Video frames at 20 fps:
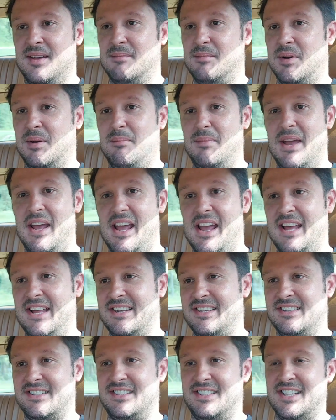But
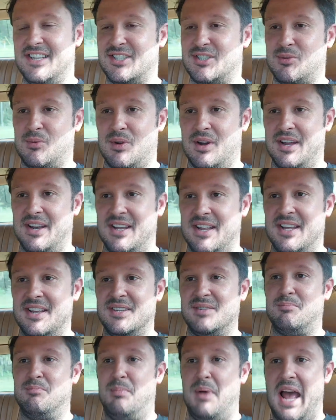man, this one
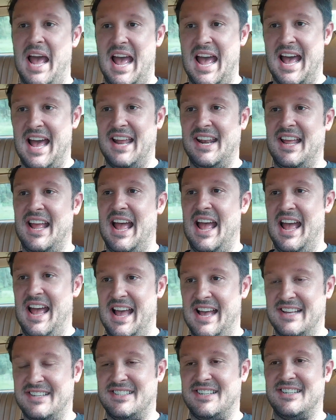is
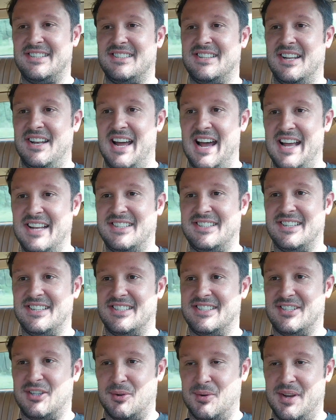badass. It's the
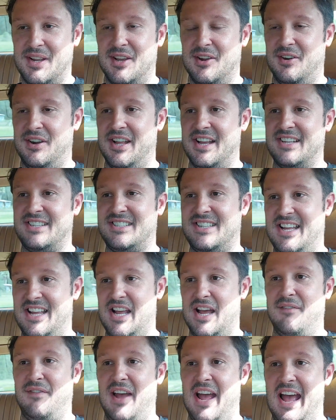nicest 300
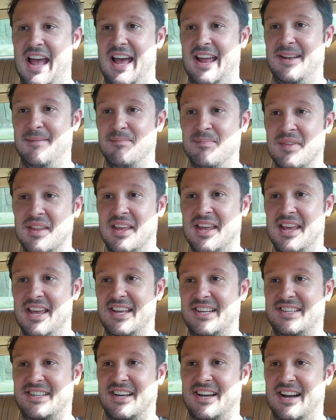SD I've had.
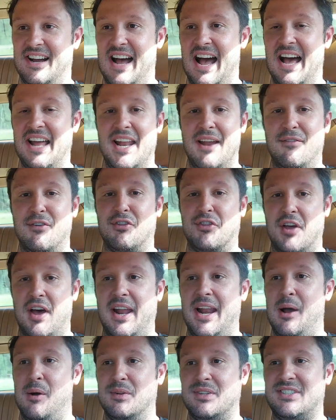I never
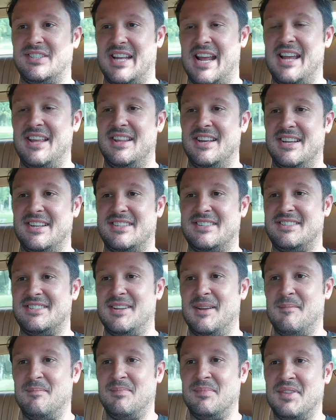thought I would say
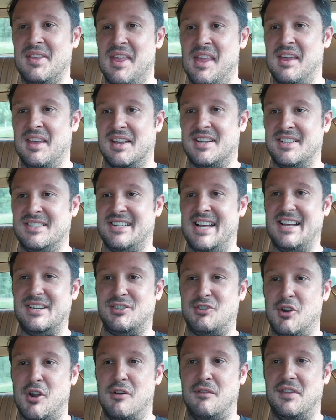this, because I
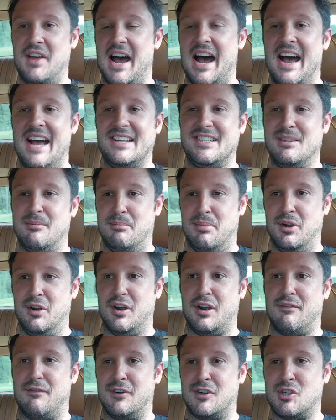drove the
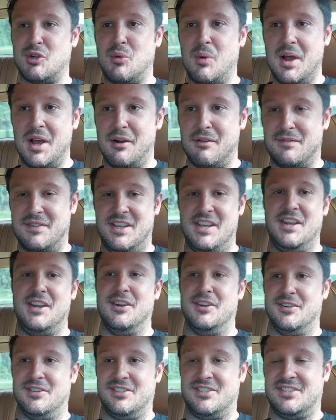Heisenberg for 12
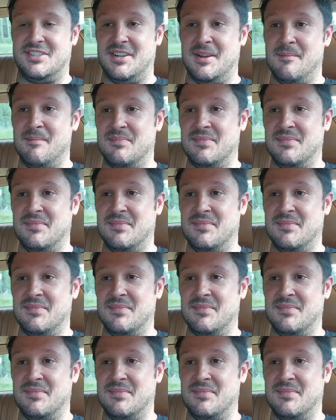years.